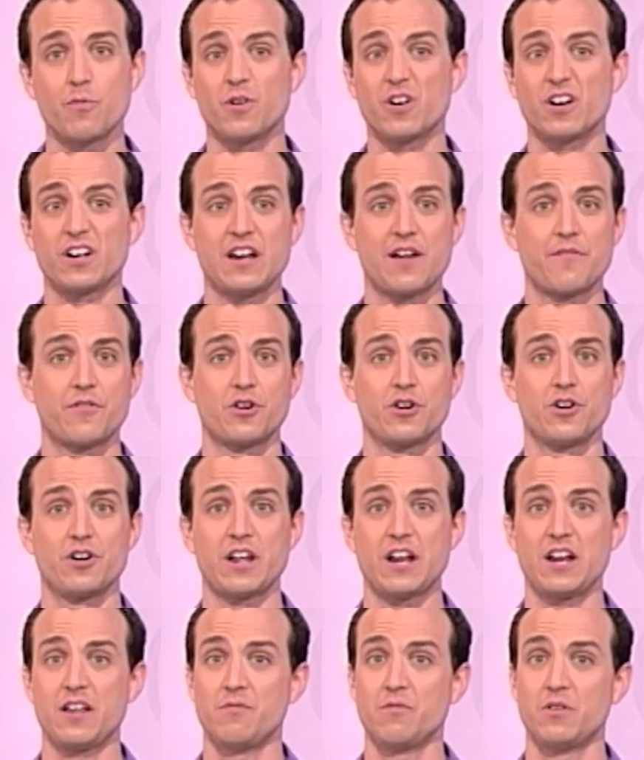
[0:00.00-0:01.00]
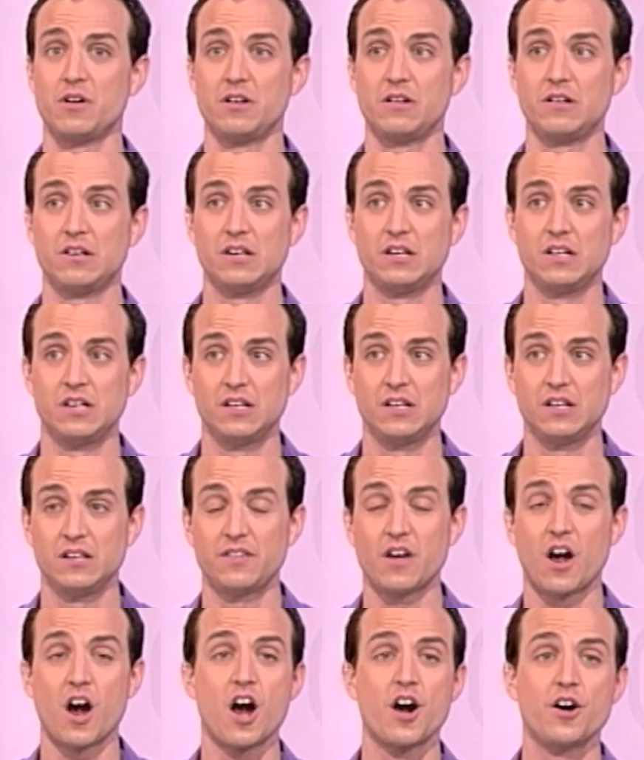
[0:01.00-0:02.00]
work never hurt anyone.
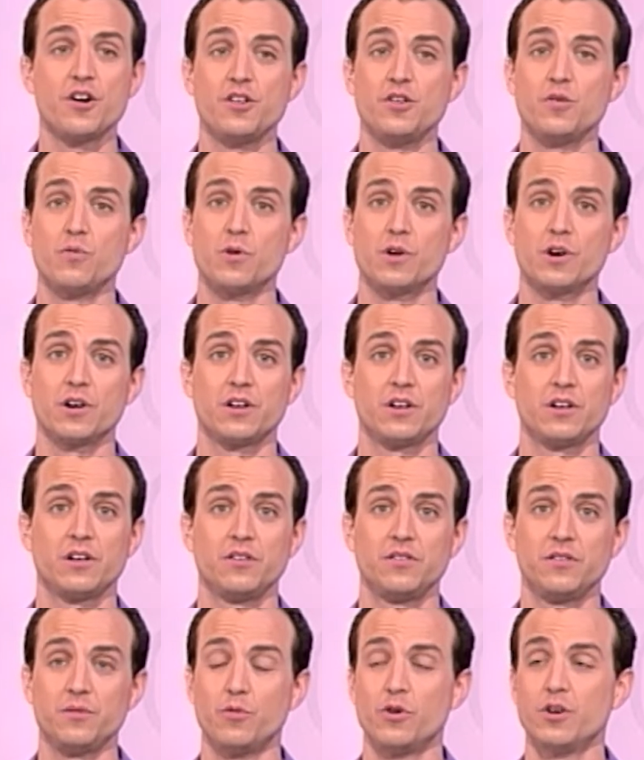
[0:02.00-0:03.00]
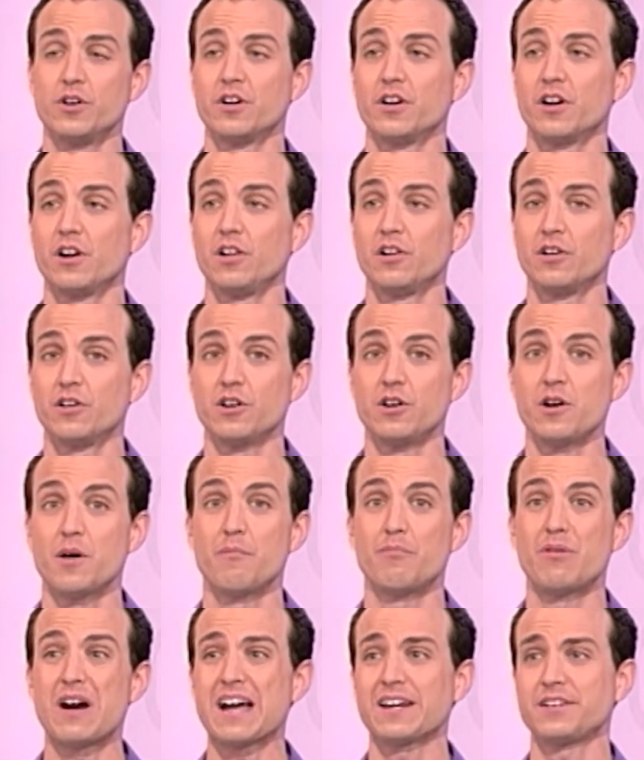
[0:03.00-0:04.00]
The harder you work, the more you're going to learn.
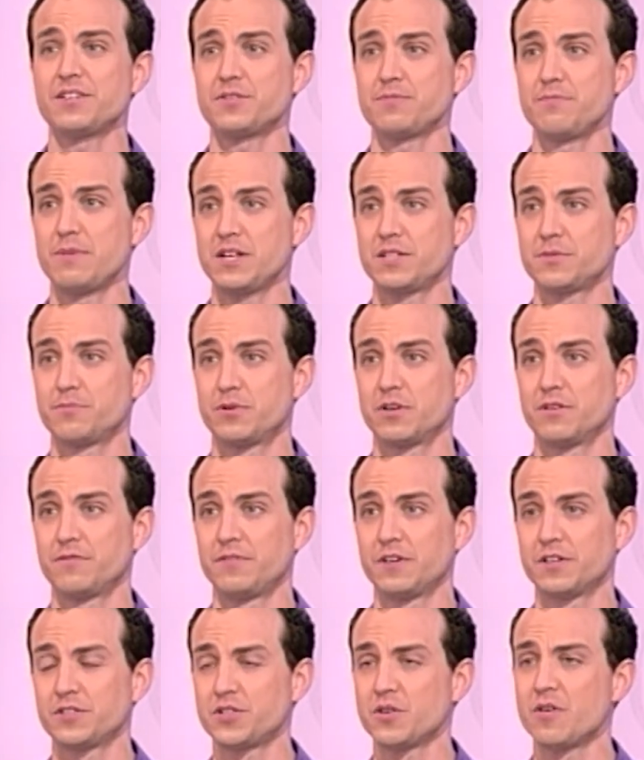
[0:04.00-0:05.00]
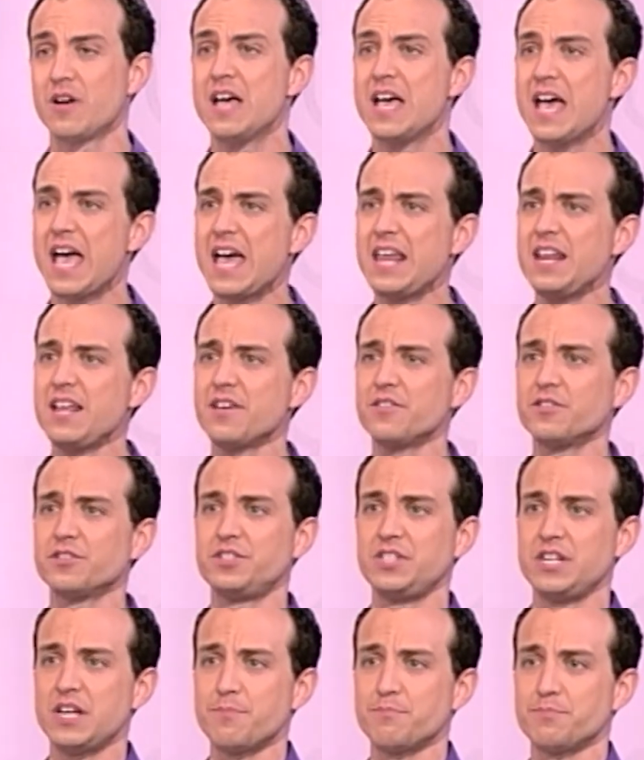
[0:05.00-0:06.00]
Practice makes perfect. So, any other
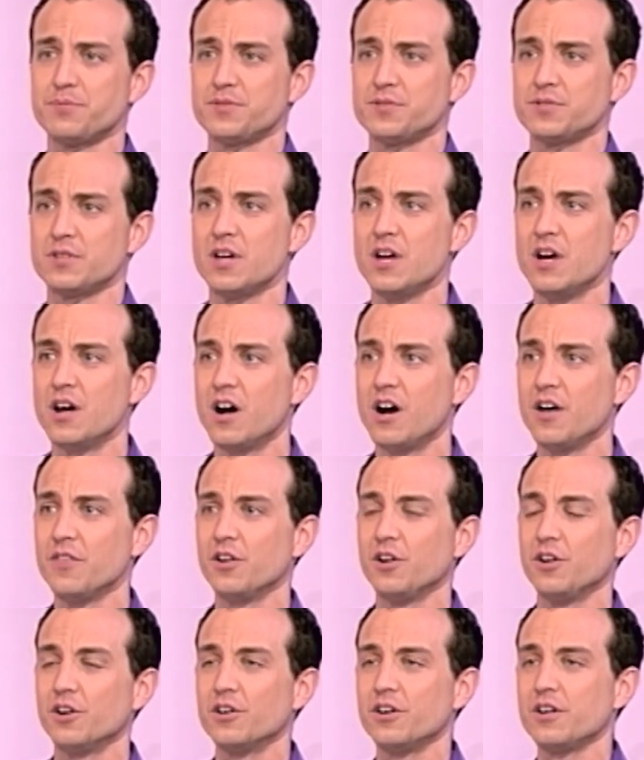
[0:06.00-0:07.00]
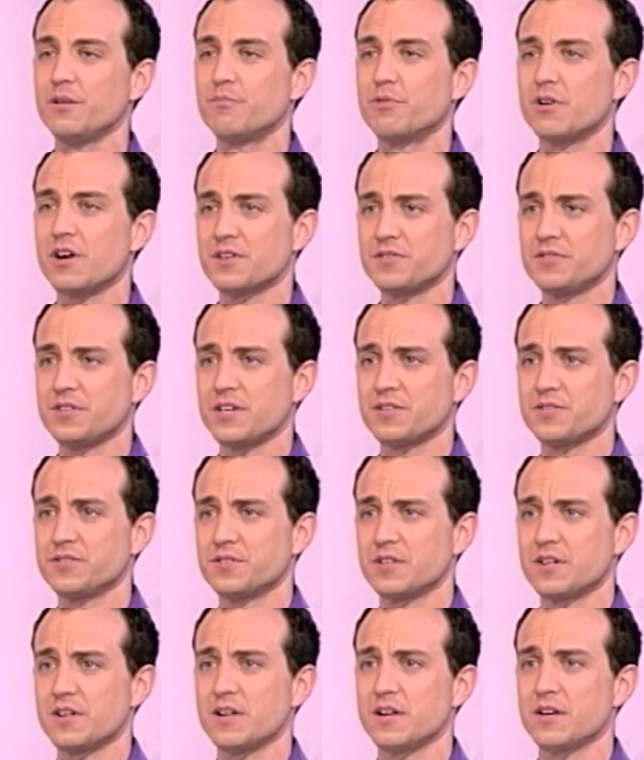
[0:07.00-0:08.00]
tips on the learning
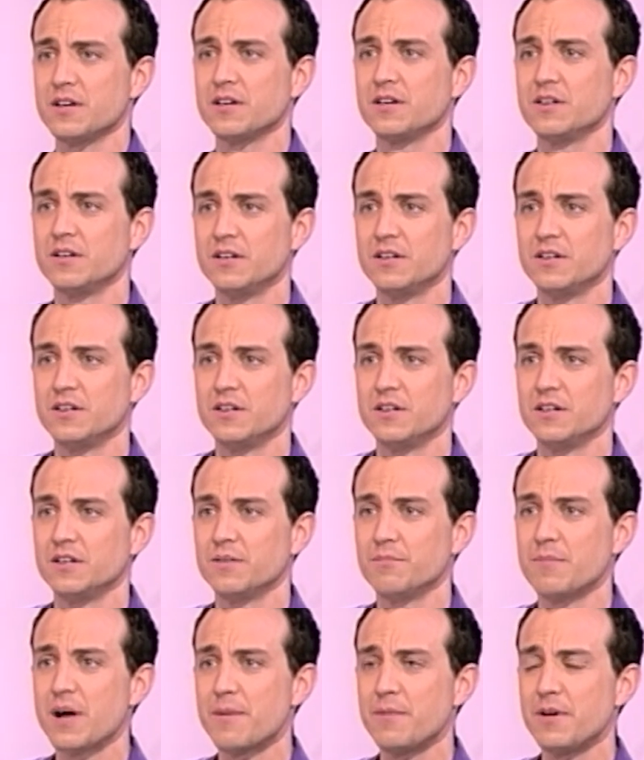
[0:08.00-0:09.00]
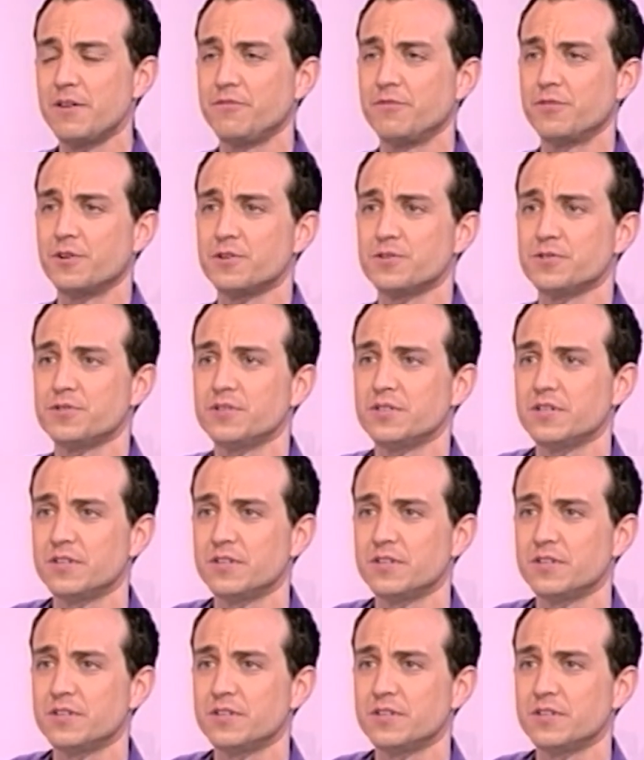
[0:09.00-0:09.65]
process? Maman, first?